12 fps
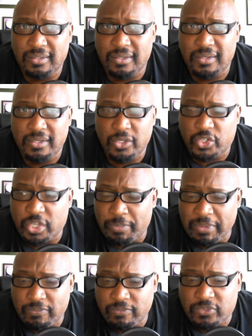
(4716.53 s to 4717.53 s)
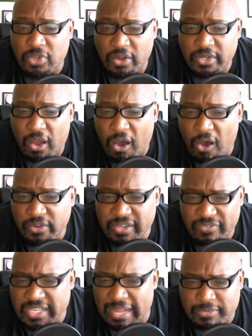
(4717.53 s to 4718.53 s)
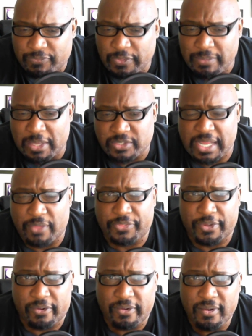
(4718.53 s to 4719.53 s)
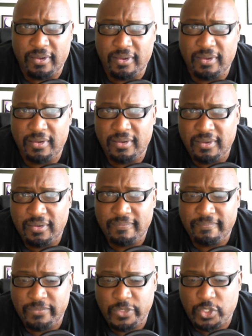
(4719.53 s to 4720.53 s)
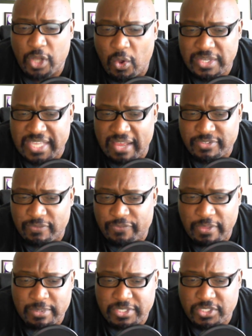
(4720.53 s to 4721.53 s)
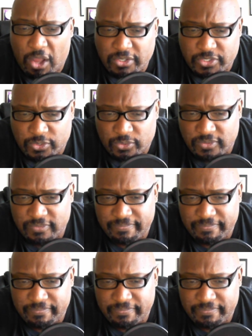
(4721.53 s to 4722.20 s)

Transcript: You should be talking to all different types of females out there. You should always have some females to talk to.